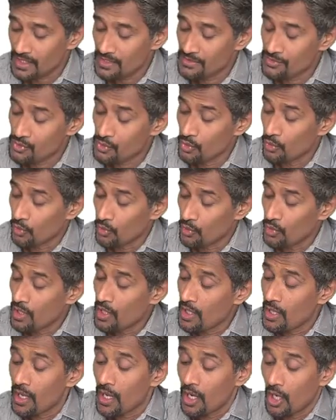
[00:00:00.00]
So,
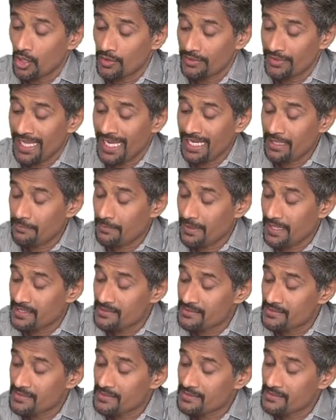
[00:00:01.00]
on that
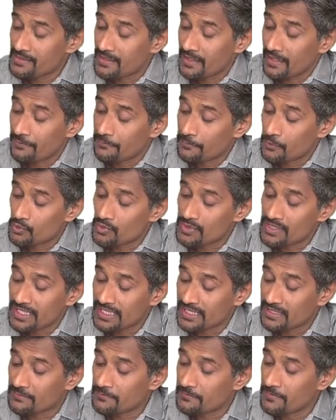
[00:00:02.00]
basis, if you
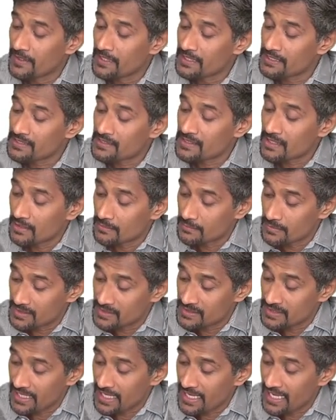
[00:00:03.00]
see the first term
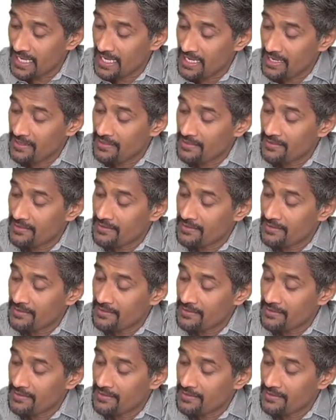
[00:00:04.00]
is A,